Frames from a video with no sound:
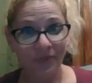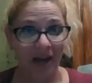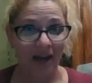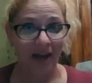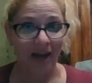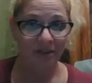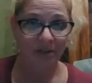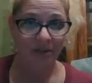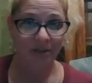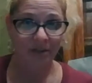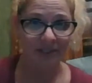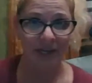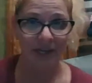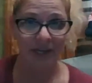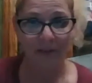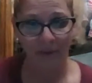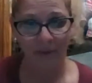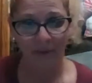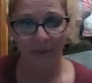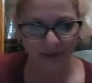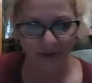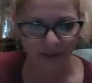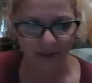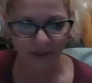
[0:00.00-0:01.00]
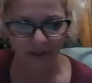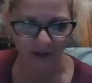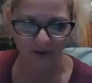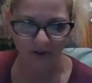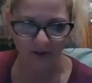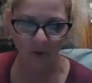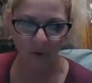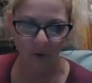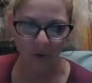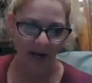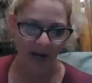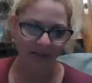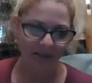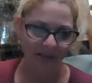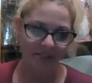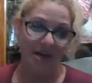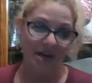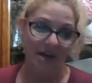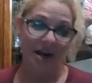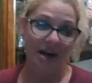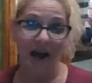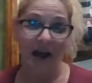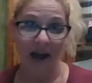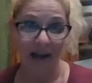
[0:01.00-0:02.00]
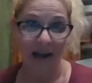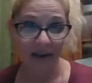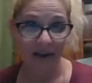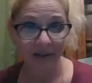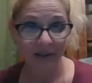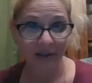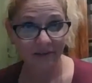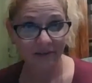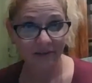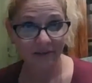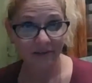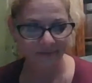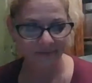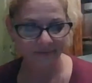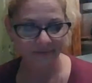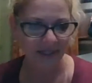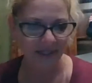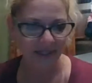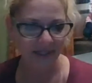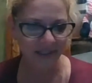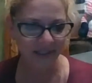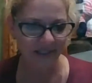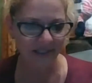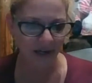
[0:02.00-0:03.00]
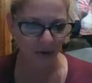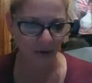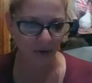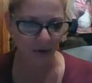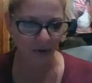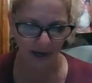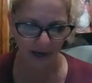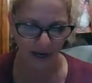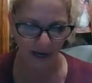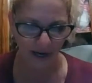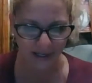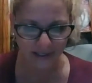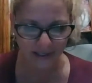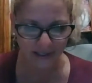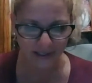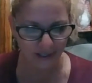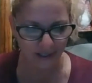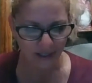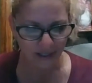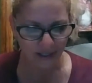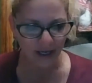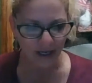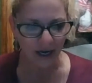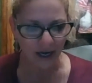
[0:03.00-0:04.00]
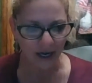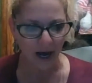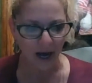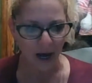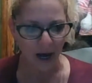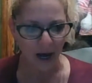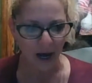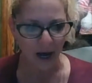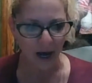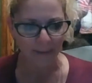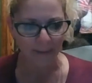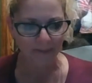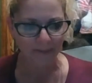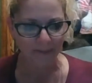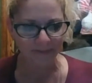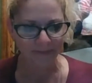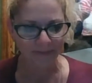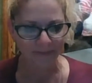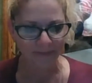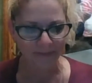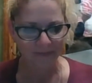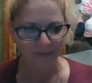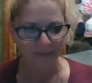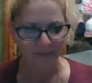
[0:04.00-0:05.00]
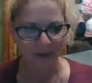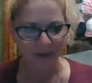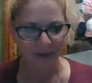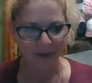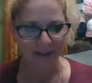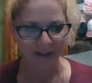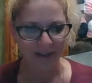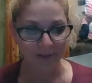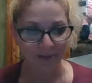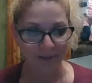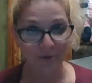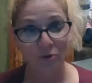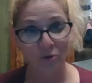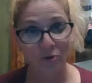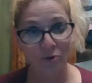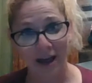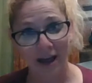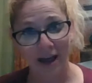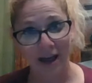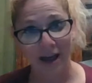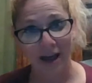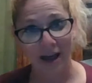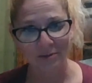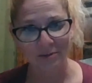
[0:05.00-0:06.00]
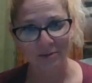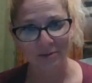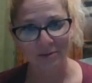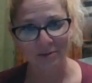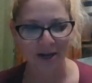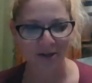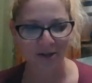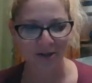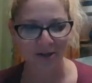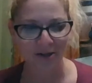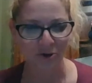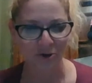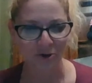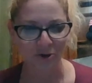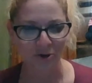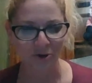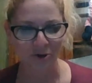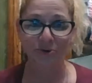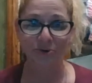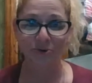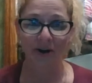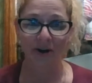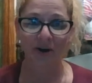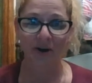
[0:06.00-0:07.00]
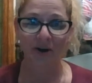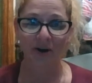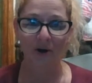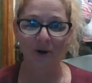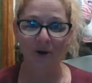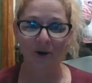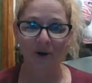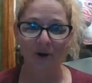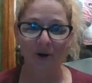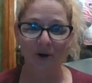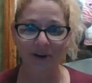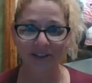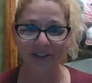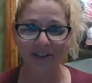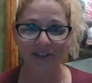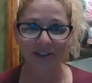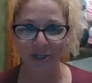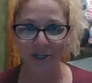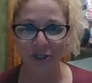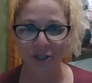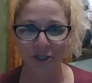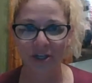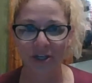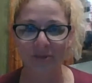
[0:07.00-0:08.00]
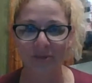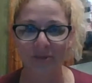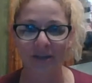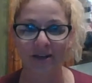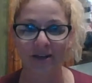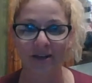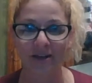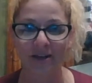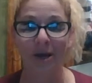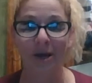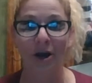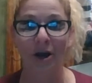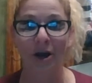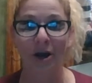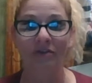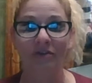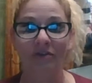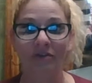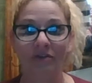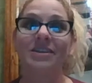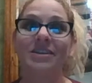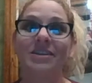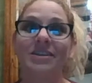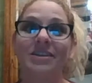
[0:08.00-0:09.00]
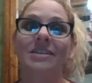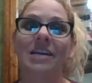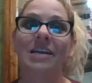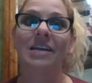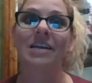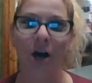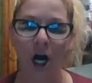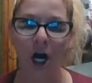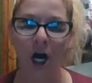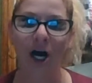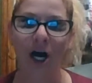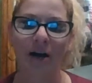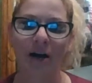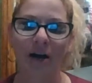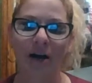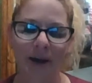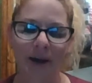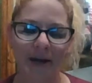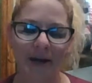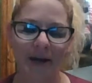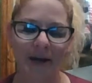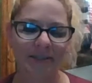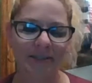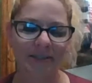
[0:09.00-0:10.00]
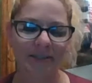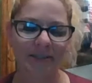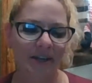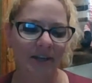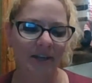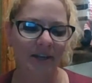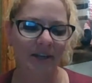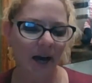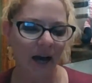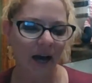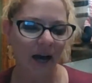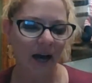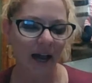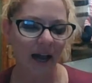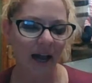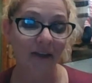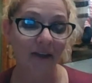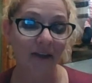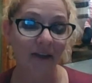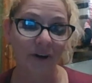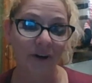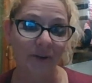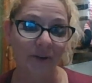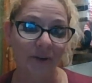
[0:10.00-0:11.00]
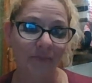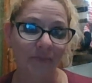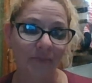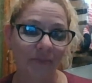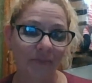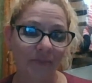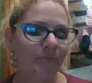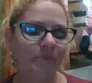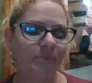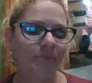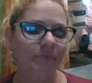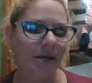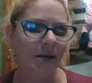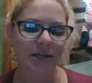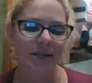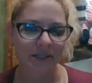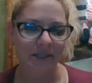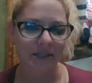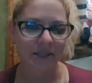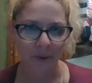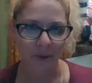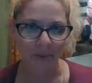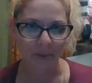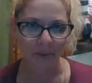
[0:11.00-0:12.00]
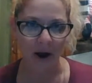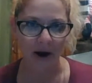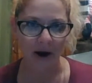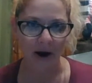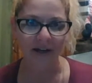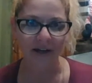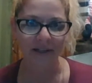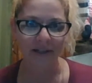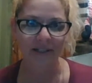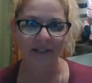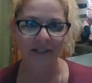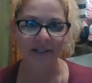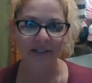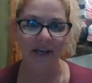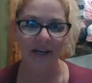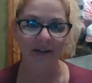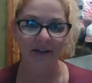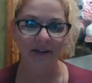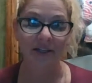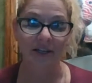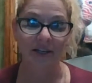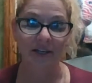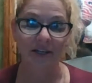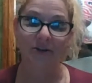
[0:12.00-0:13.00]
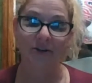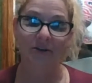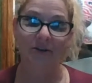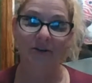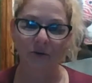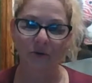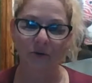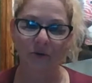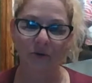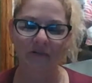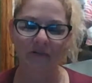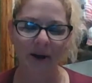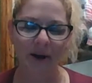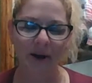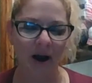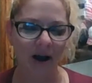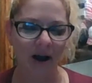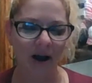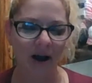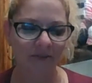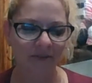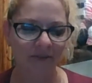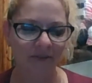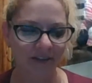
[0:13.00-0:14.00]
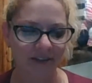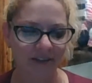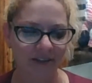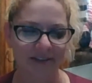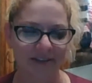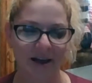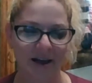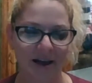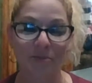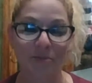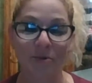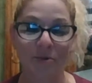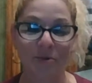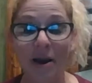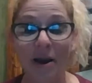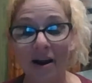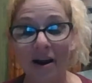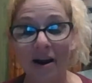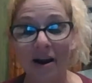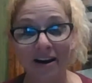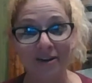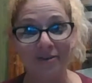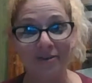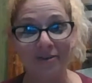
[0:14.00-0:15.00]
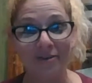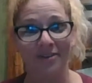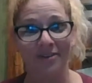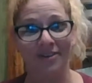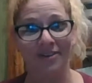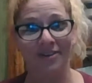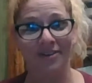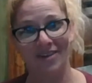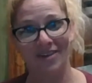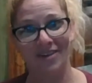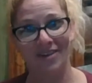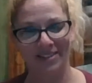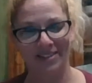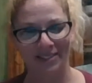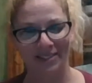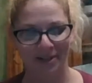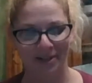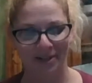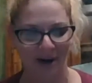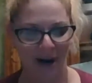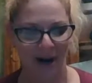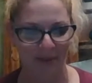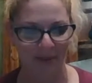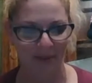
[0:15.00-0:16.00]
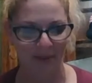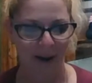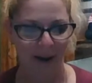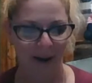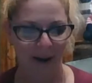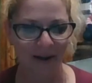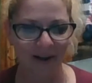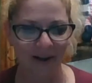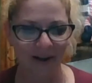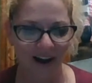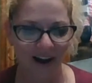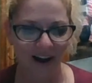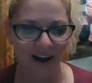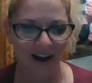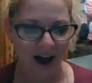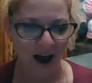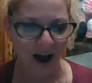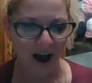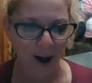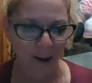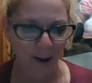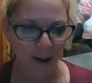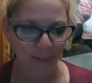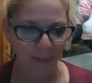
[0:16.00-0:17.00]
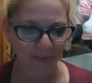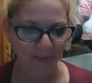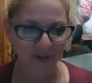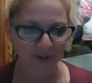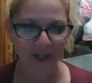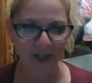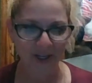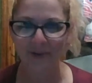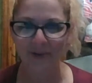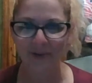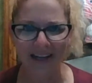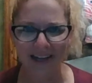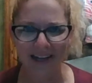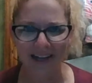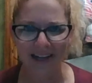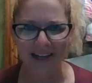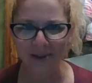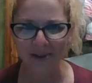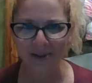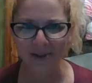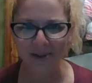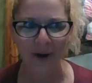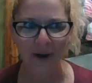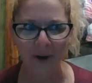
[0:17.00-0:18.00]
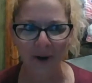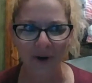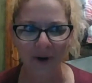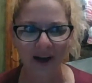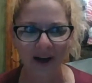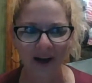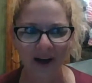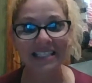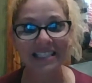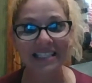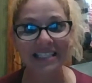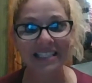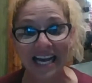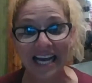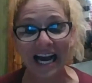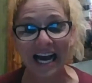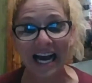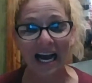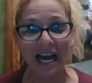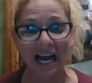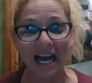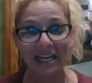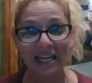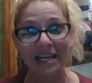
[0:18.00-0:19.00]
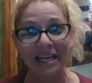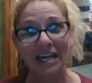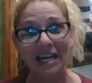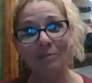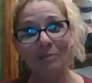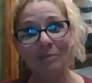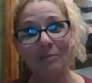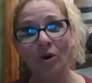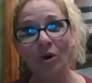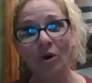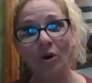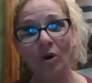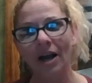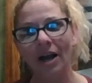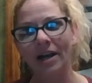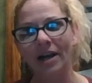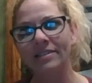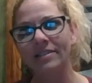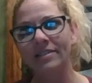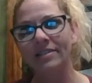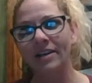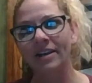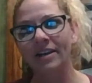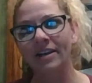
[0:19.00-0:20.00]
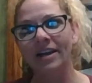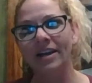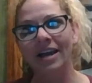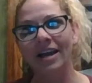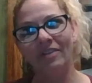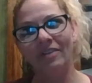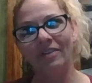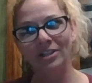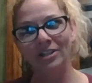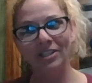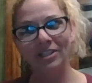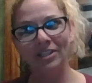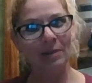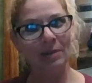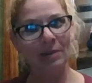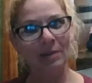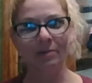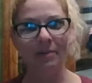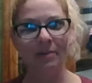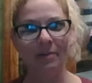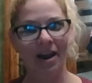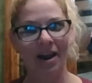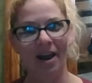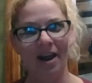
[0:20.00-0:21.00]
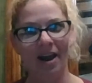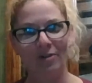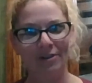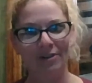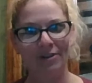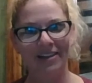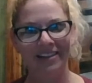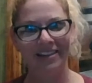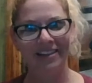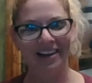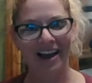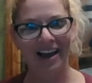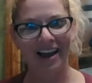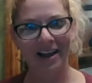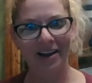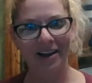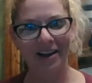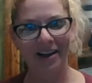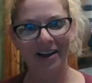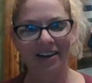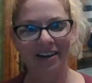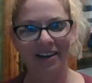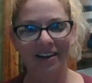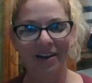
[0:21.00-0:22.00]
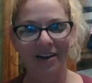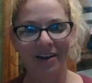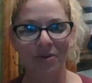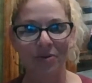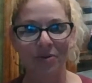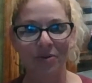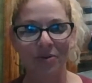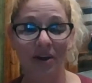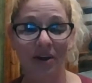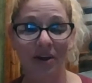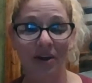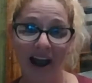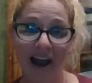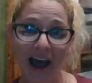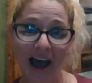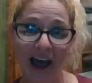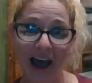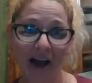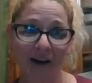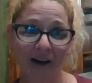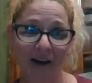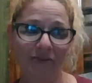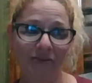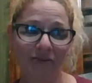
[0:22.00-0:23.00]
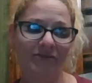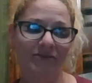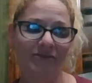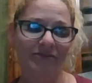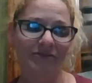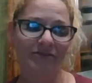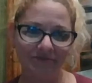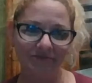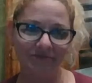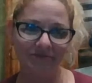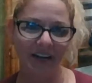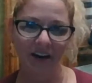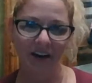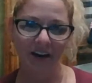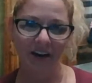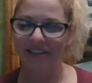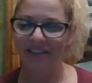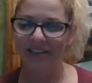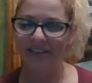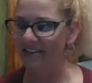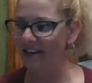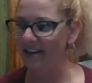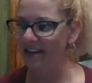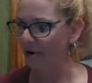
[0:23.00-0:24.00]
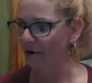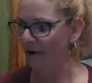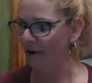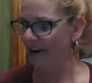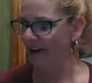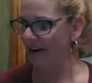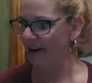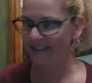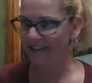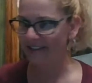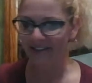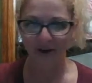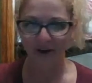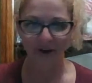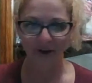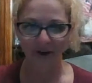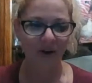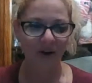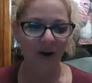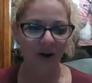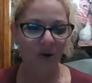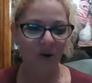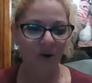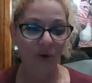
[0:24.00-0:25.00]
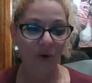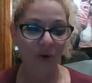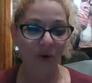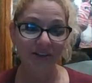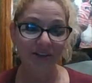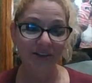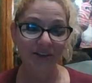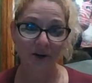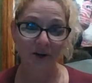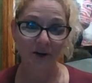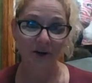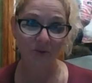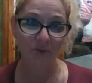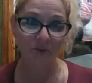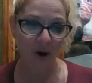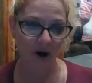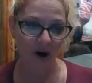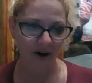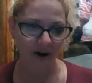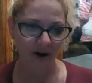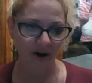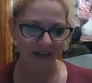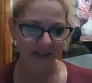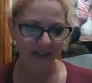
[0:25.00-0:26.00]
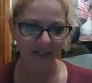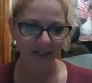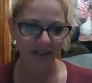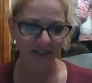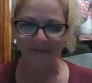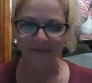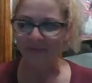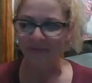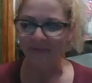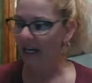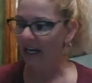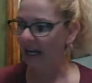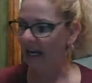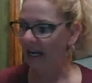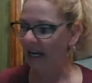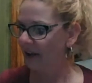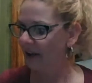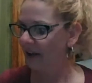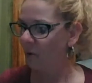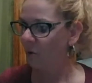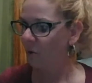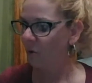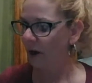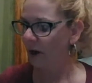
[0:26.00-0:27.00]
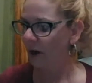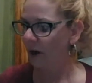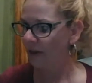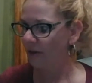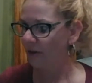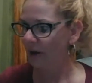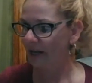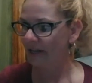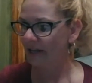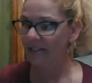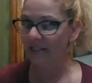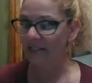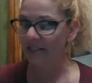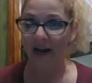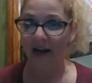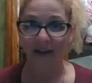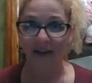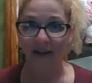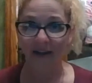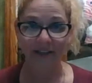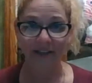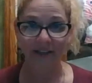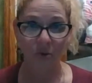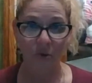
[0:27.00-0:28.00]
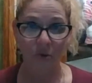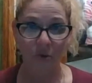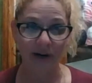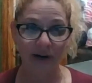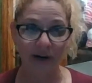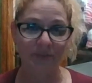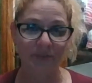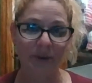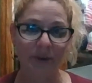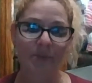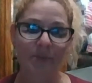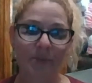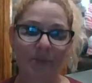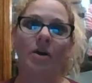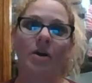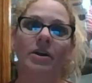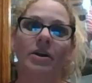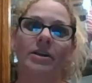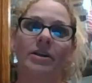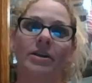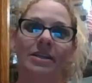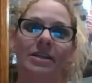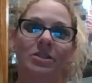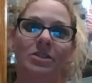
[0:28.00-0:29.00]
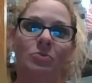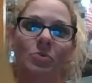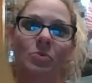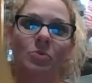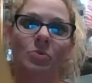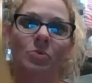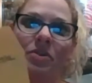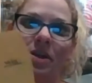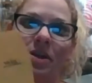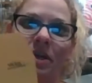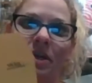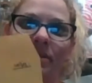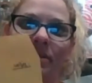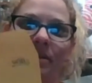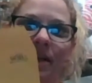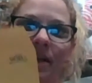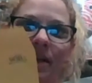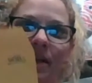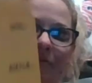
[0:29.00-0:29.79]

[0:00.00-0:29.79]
I have some examples of ways that I like to stay organized. Um, my husband sort of laughed at me when I told him I was doing a call on organization because my office is a hot mess. Uh, every pink zebra product is now sitting on the floor of my office as I'm preparing for the events that are coming up. Um, so he was like, "I'm sorry, what?" I said, "Yeah, I am organized. If I just implement everything that I that I have, you know, to stay organized." So we're going to start with parties, and one of the ways that I like to organize my parties is with this